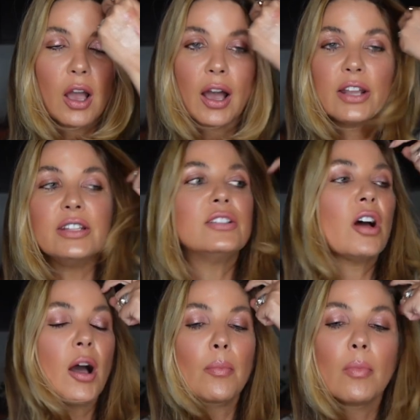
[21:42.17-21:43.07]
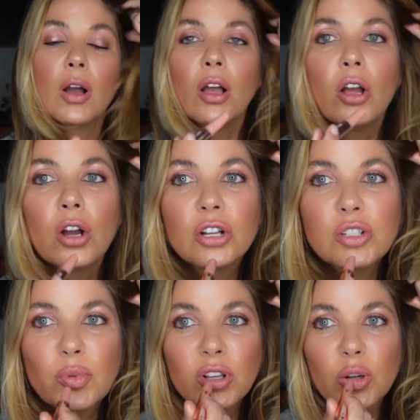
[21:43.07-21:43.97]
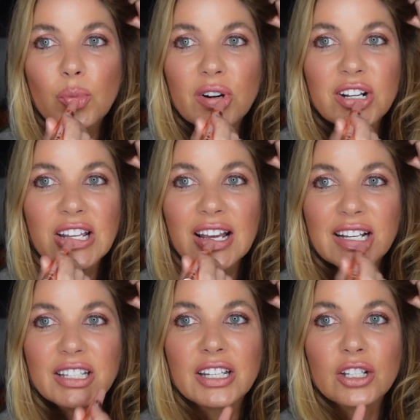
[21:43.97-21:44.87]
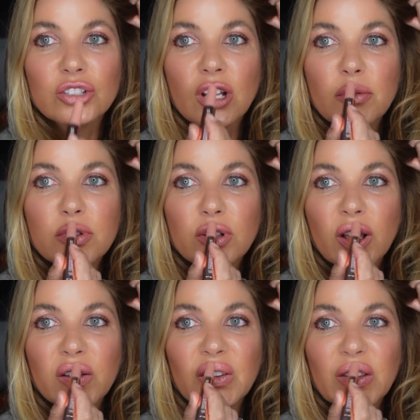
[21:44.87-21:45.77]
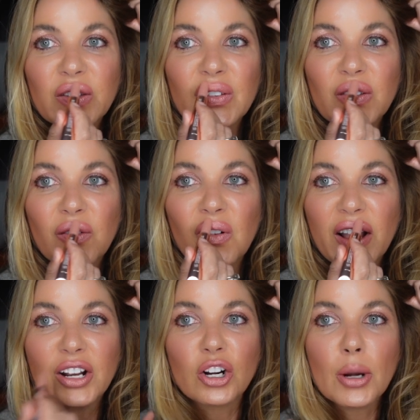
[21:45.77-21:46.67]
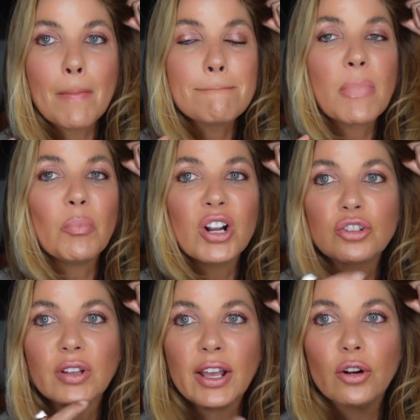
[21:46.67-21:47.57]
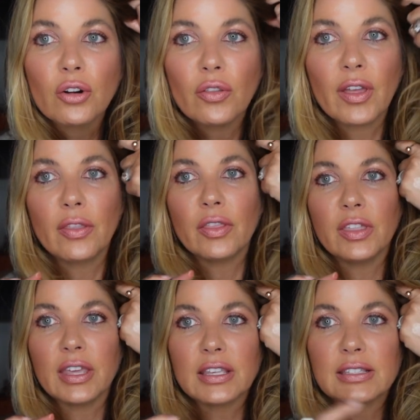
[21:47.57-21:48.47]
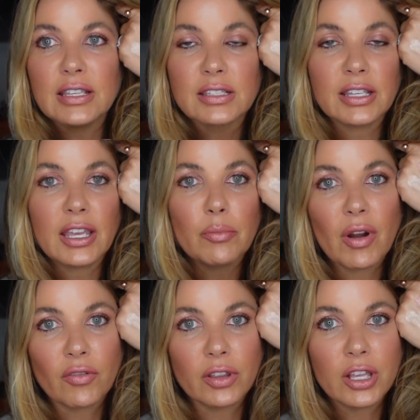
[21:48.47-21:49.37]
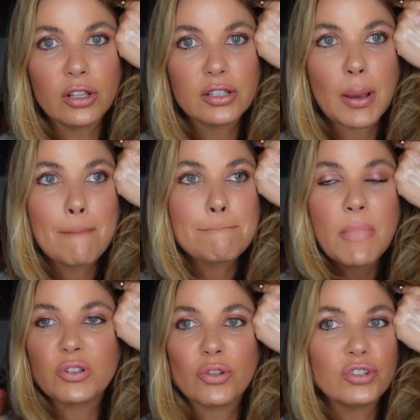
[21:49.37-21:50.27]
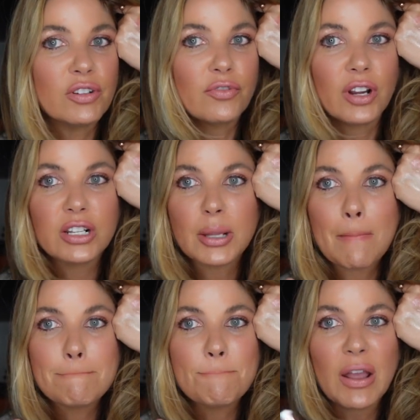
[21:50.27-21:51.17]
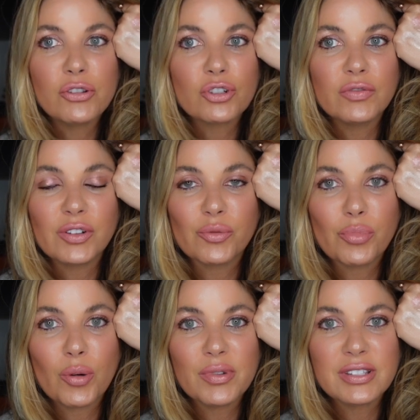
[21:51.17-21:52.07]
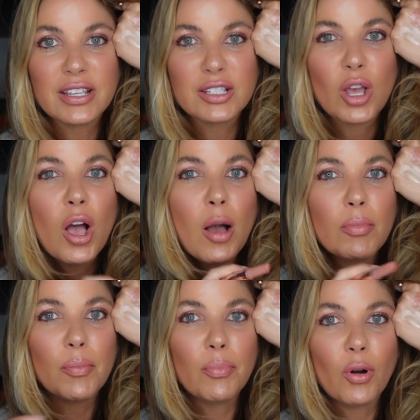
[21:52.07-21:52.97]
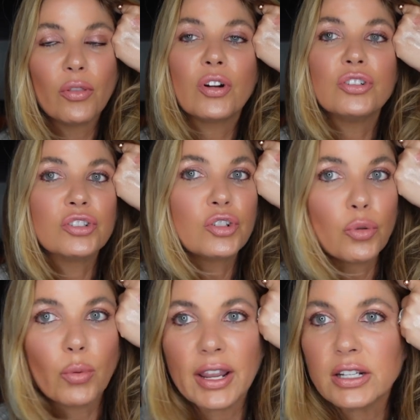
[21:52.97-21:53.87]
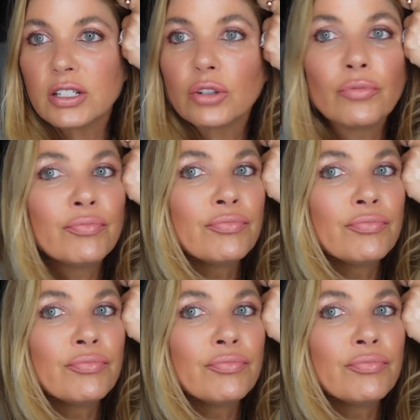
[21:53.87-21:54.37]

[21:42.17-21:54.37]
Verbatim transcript: I did top, just put a little more on top because I can't stop sometimes. This one's lighter, much lighter than the Sisley Beverly Hills. So they're different and serve different purposes, but both are just great